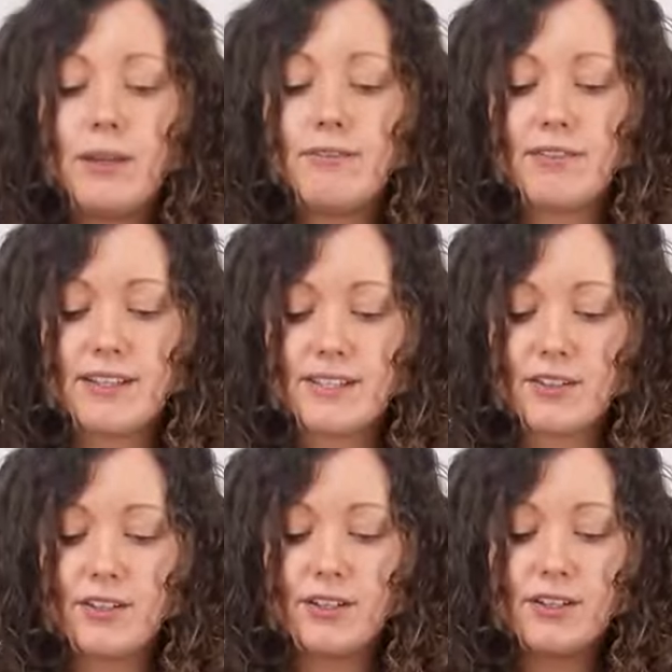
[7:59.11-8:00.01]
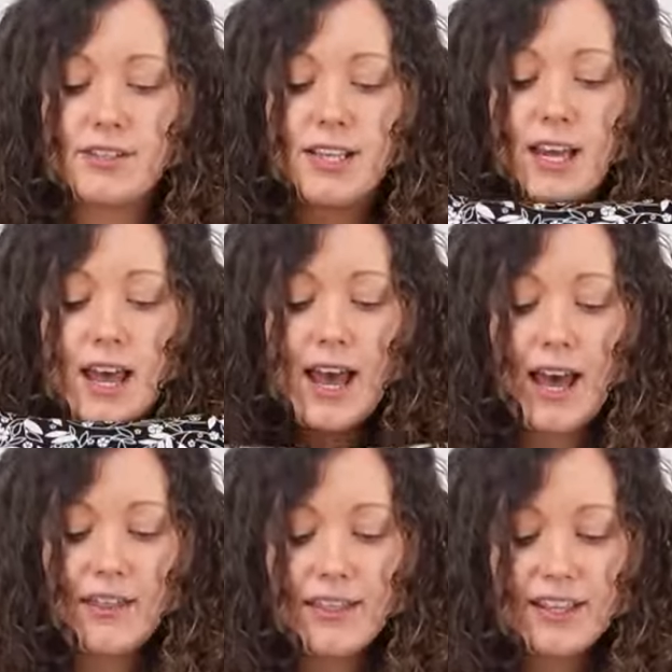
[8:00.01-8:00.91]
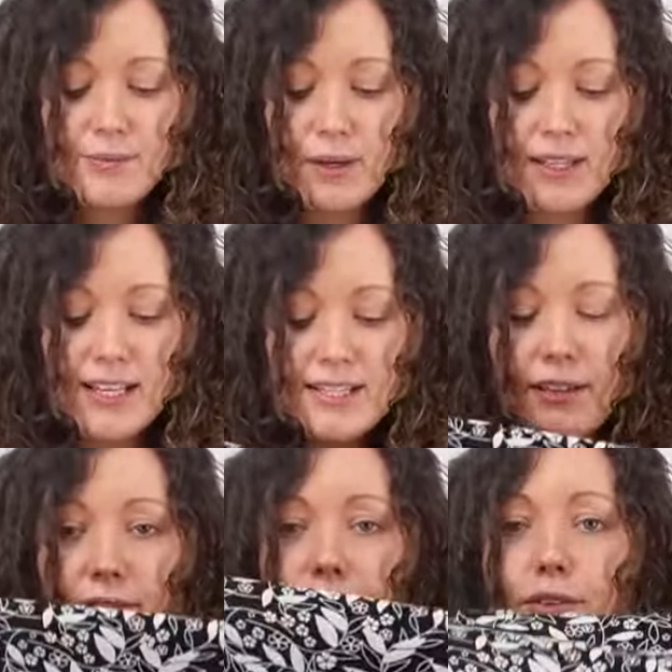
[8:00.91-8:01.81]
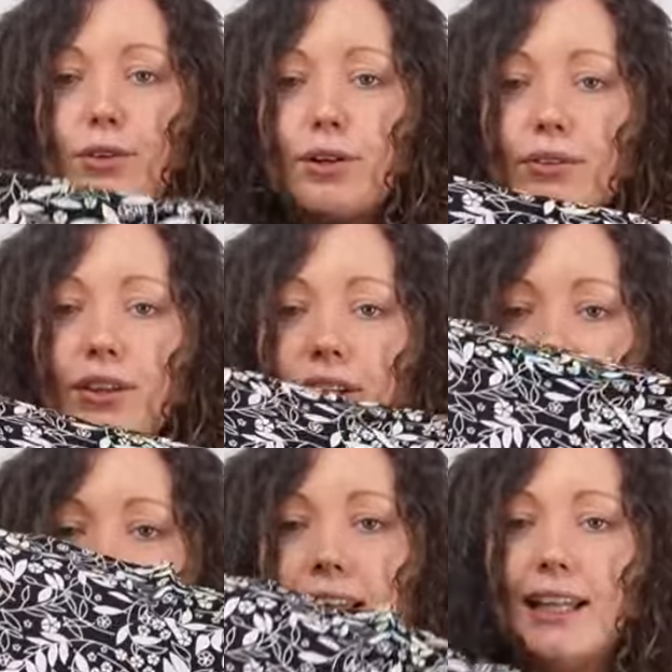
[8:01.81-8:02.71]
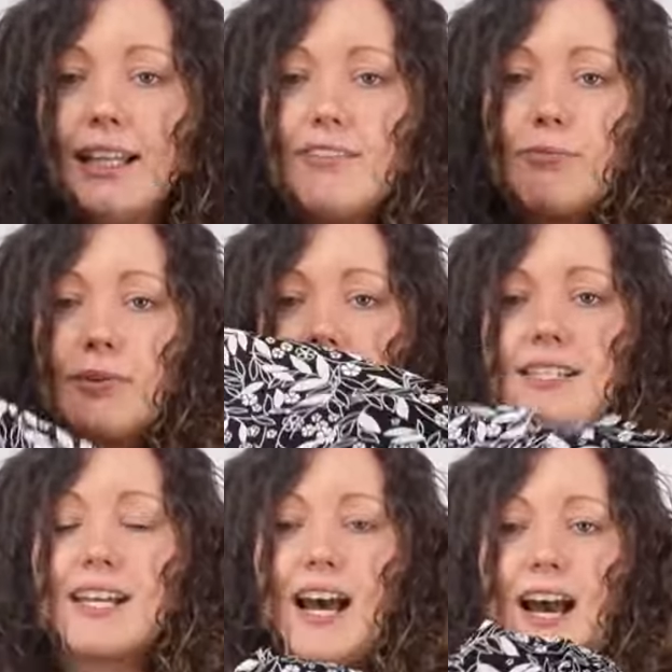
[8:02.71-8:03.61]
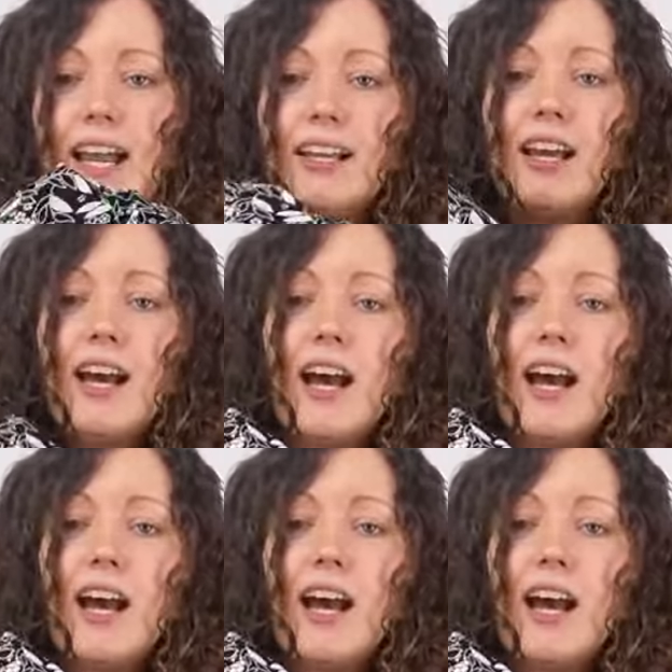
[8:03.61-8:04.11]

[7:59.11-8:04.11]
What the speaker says: weave viscose, and this one is a floral and leaf print design,